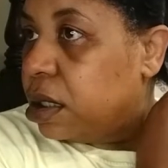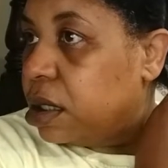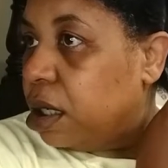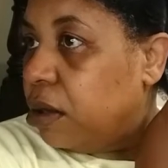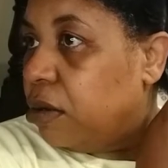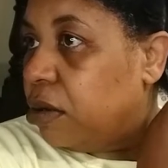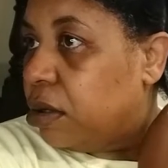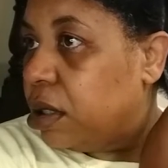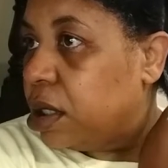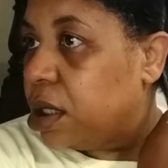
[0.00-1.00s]
So,
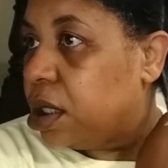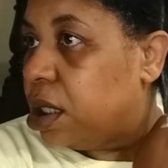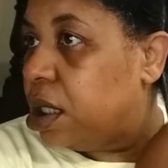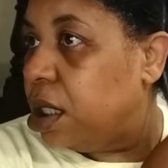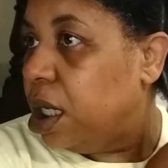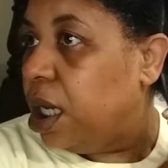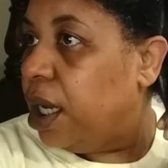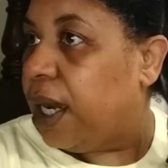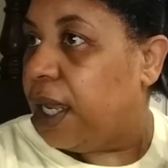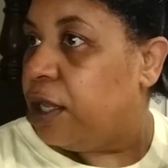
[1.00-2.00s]

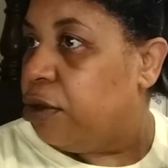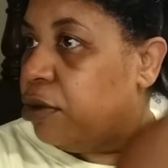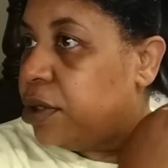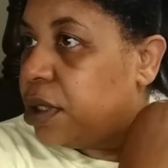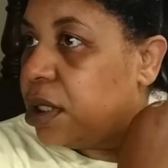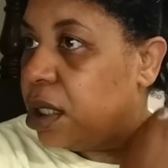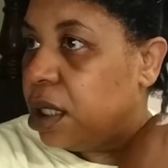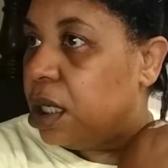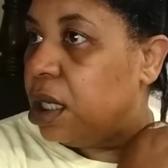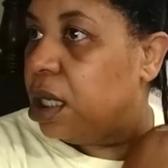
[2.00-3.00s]
and I use
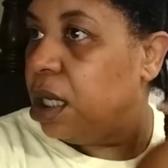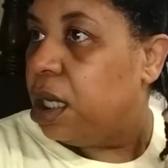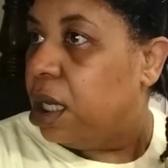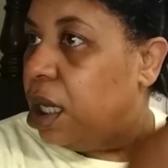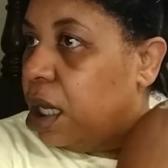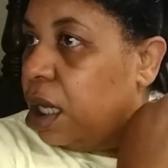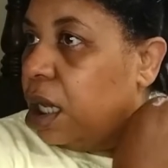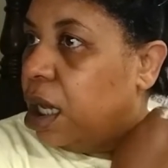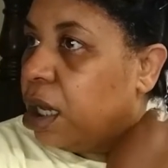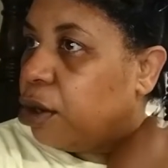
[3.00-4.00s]

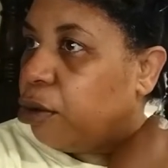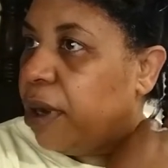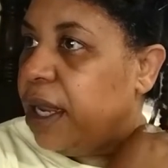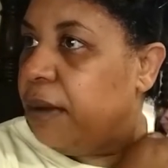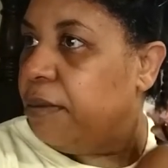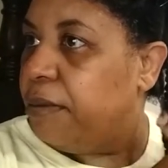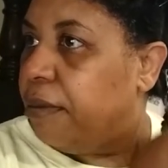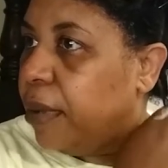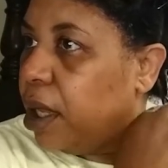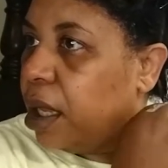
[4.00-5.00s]
a cream
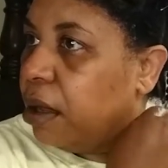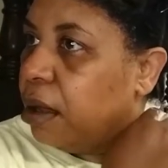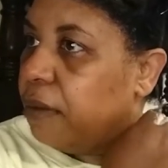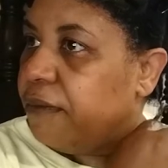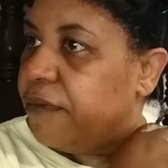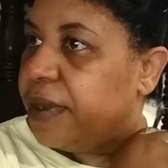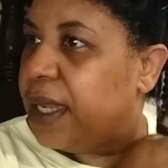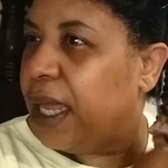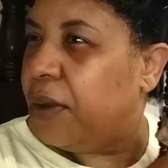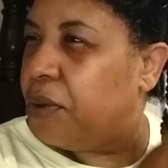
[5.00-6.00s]
for
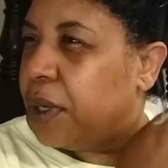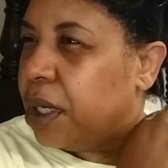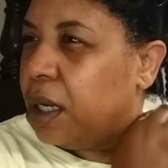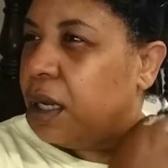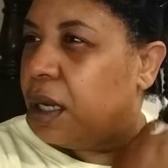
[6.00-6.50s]
that one.